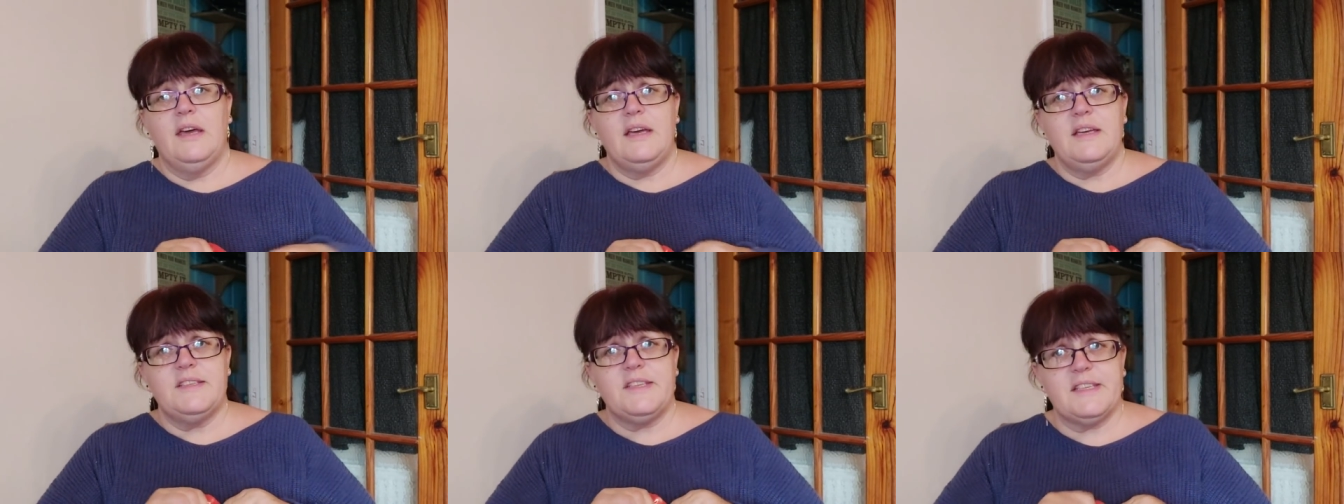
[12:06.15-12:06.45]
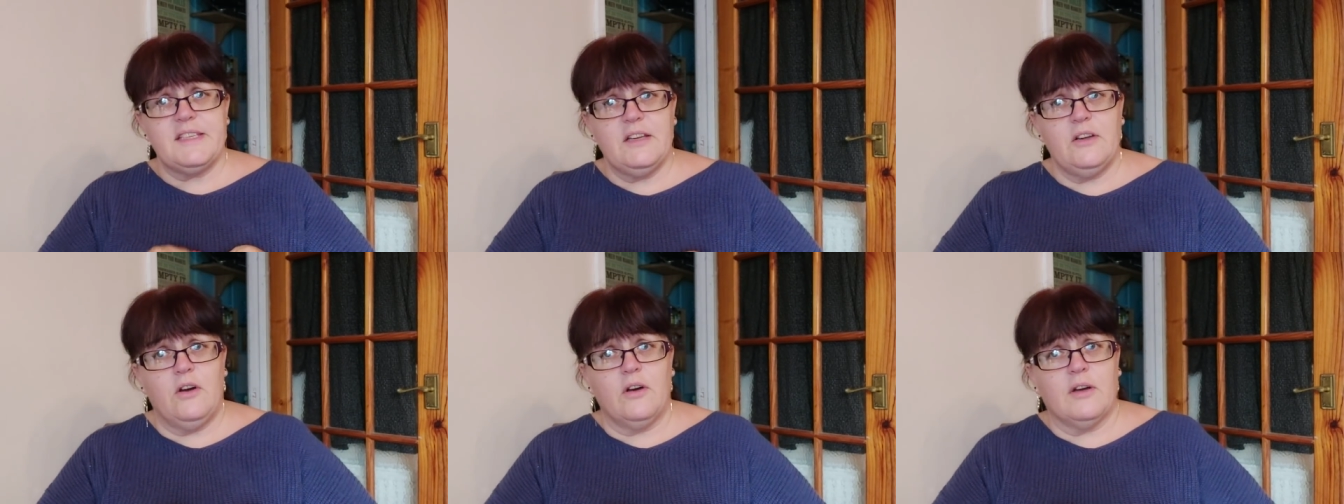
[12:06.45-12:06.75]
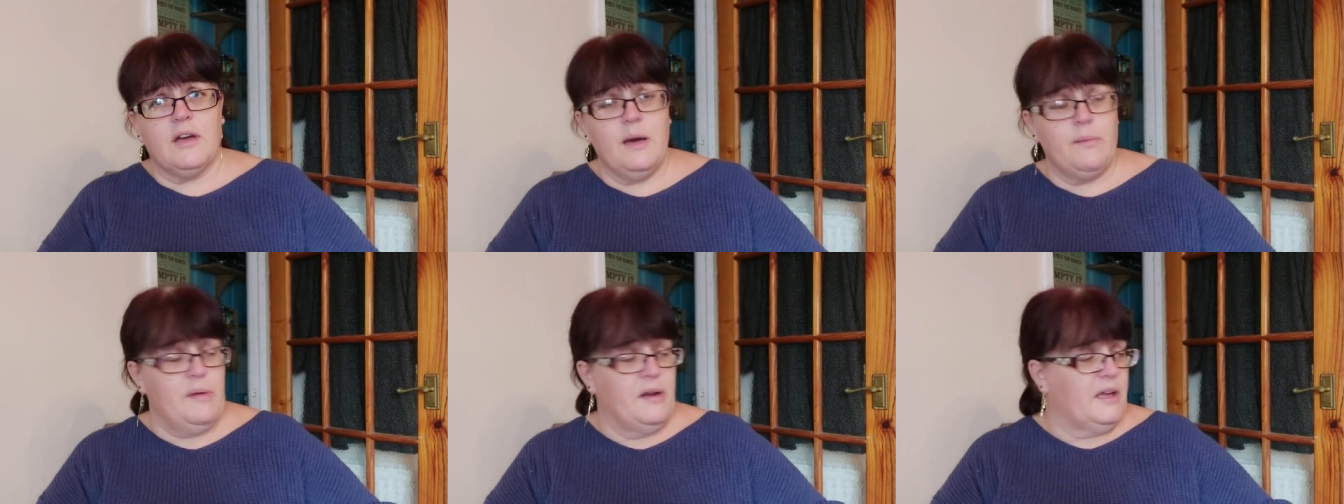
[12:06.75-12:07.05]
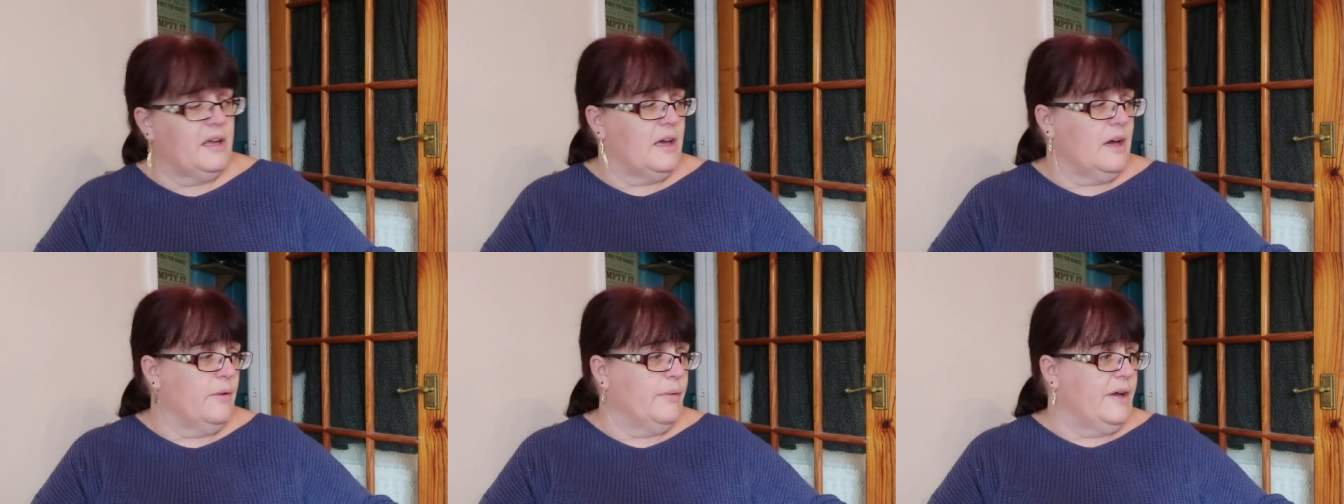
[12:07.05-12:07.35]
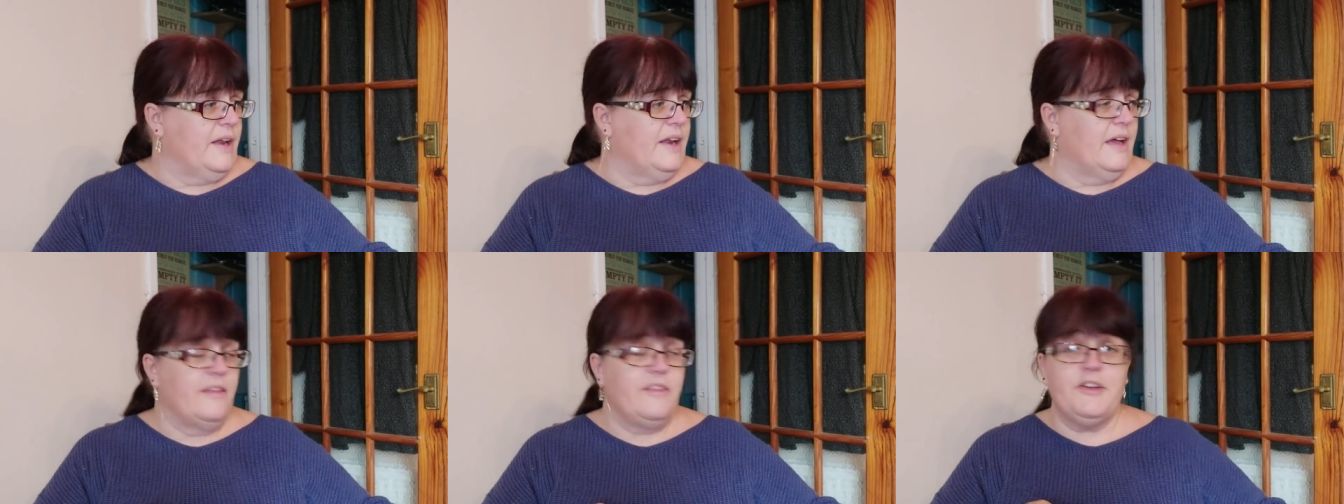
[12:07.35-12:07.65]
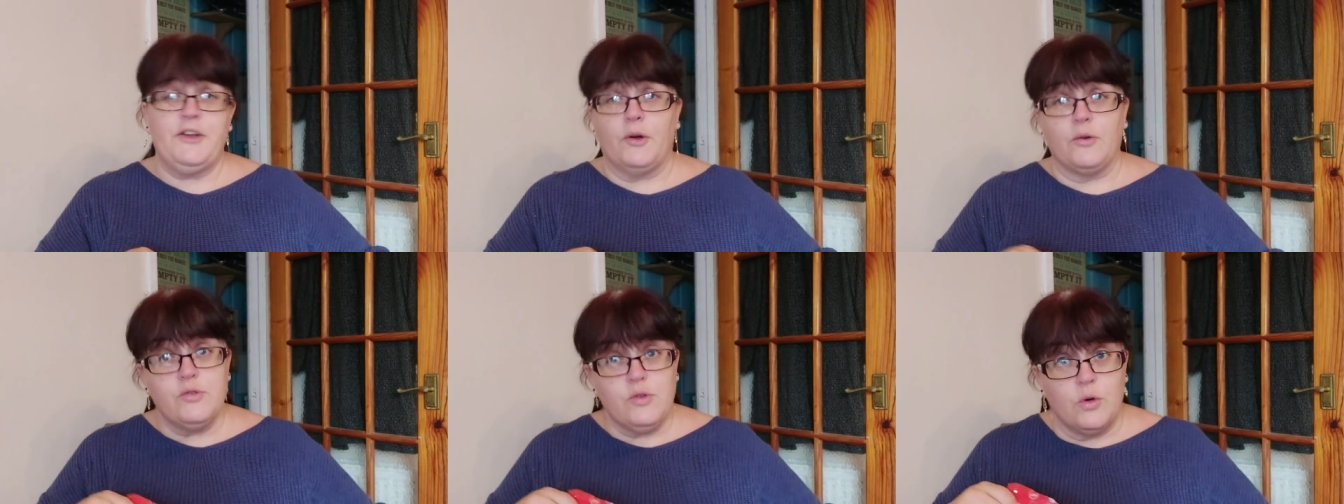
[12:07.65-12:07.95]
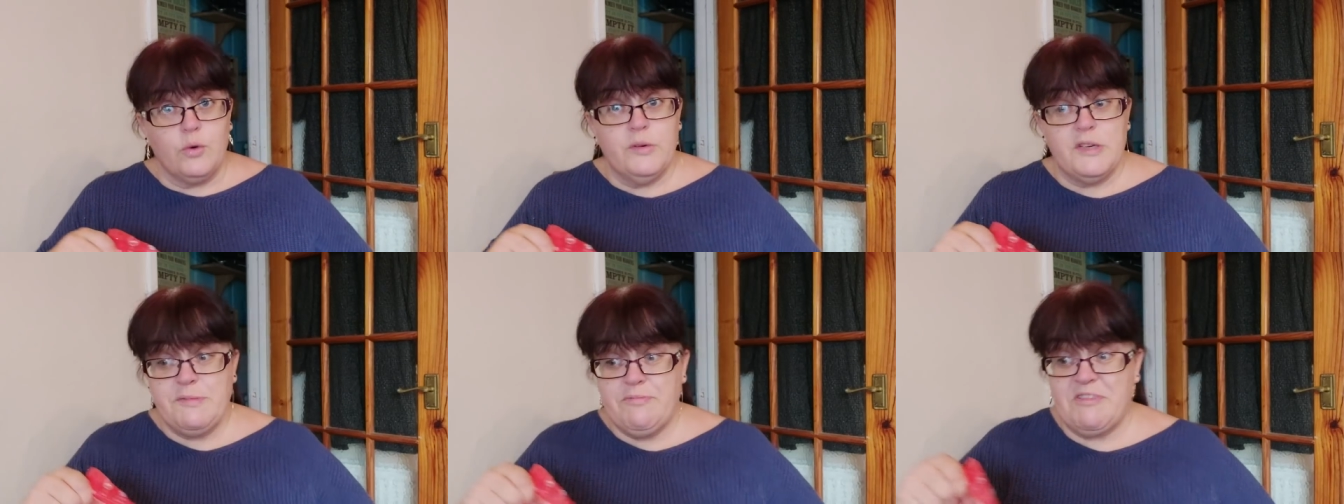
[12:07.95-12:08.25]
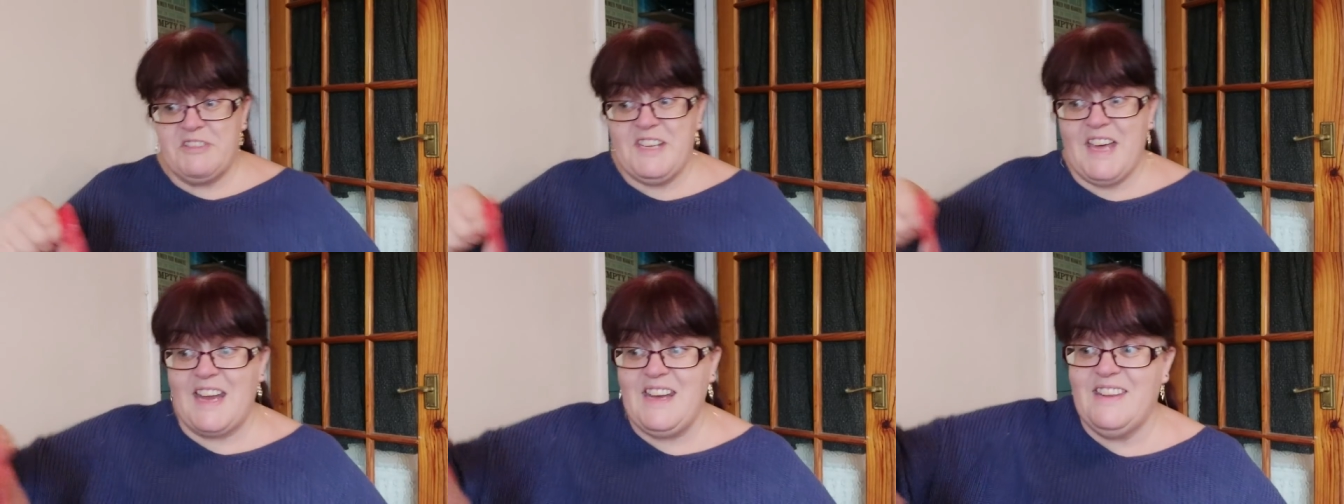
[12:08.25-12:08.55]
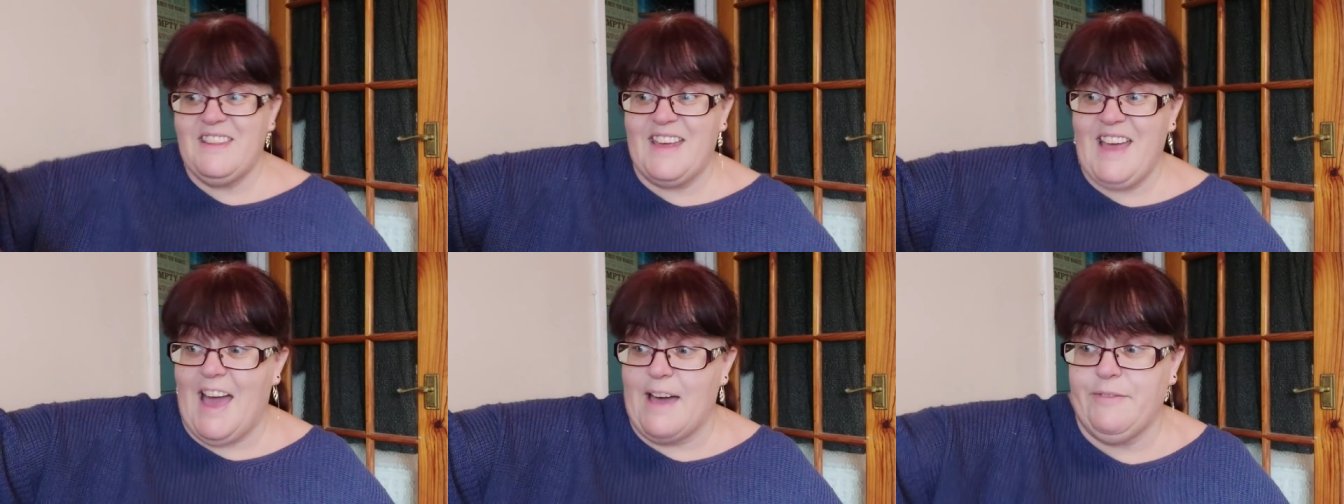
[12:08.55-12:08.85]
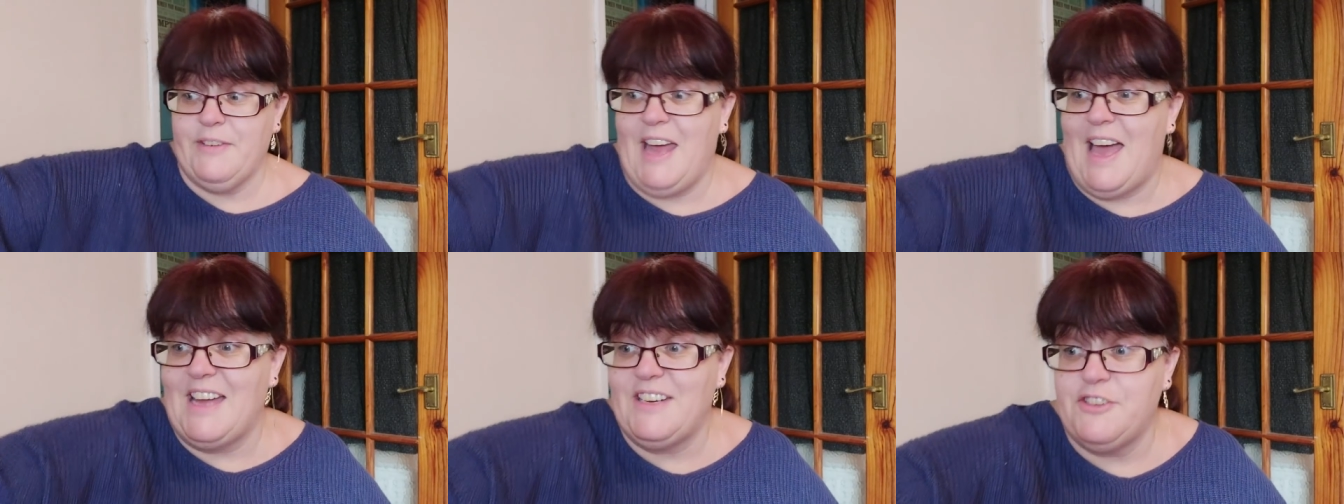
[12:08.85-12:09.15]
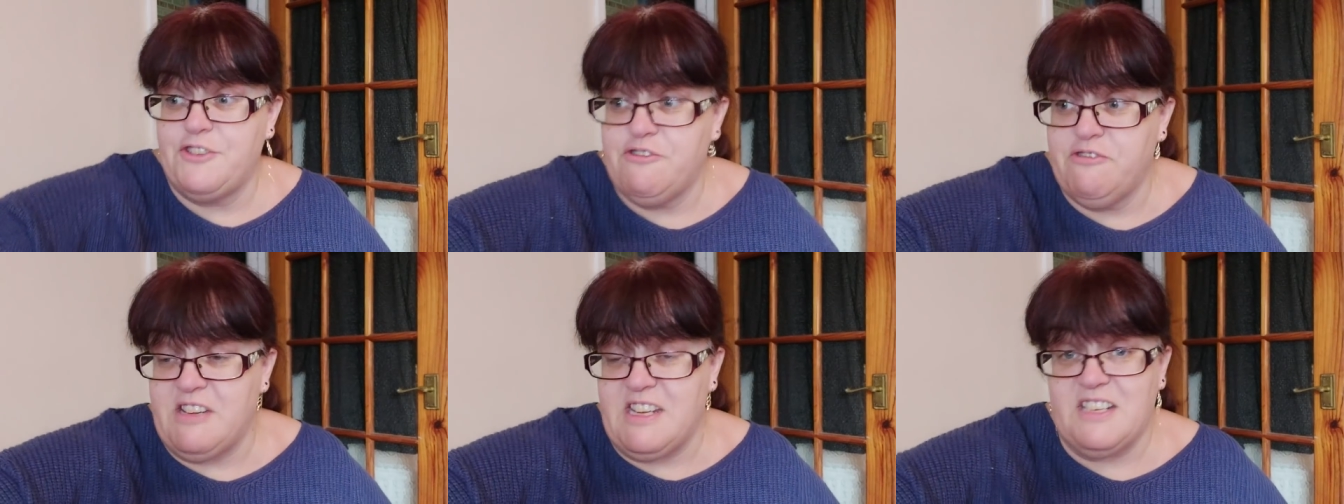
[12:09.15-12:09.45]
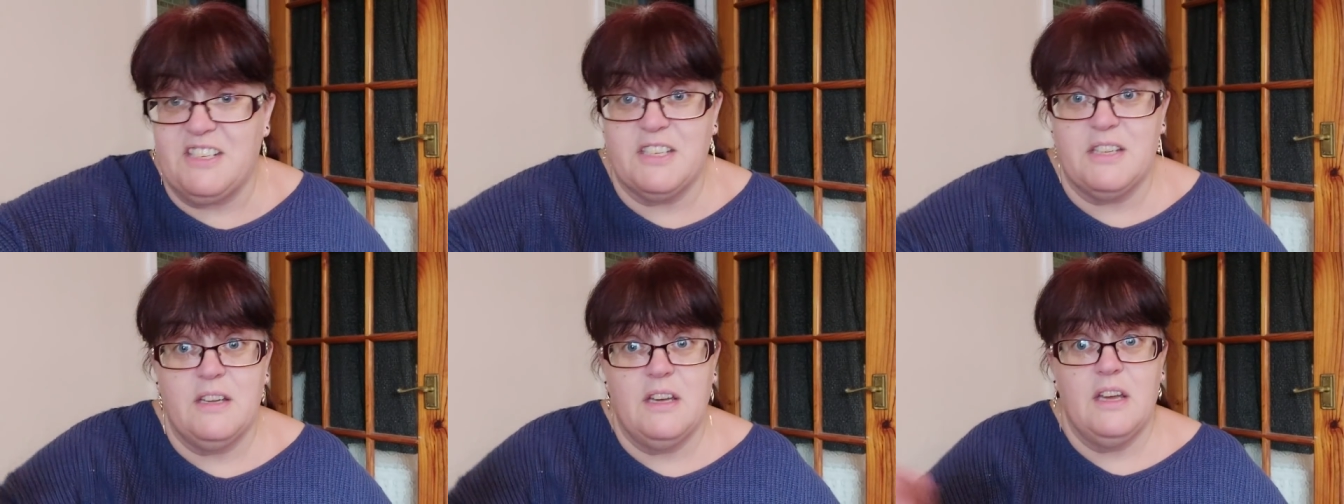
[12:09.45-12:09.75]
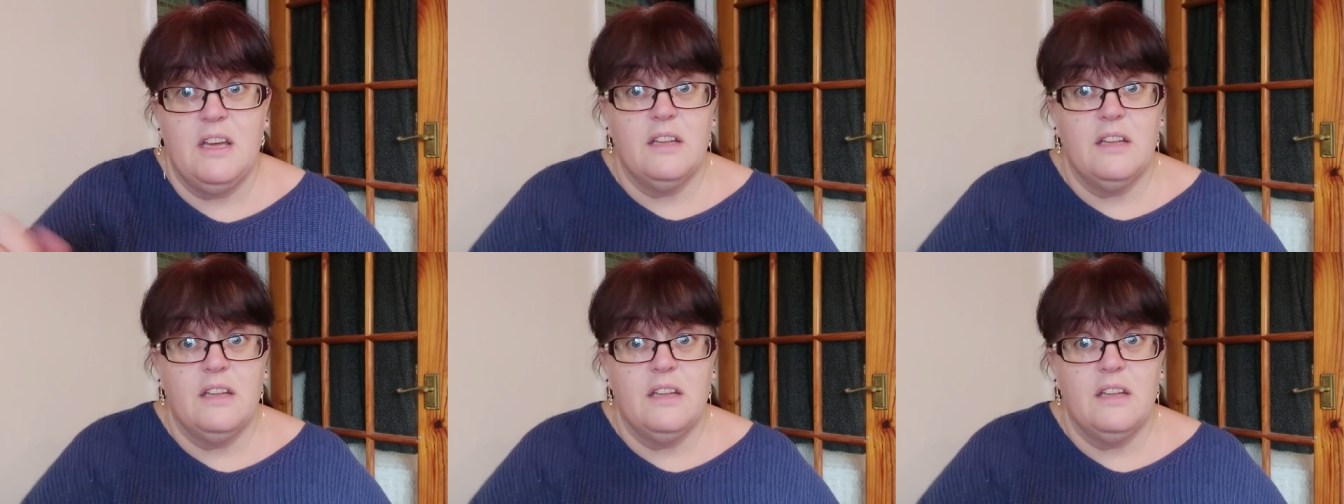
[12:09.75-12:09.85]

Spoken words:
is there's a lot of coming and going, and the dogs always pretend they haven't had a treat.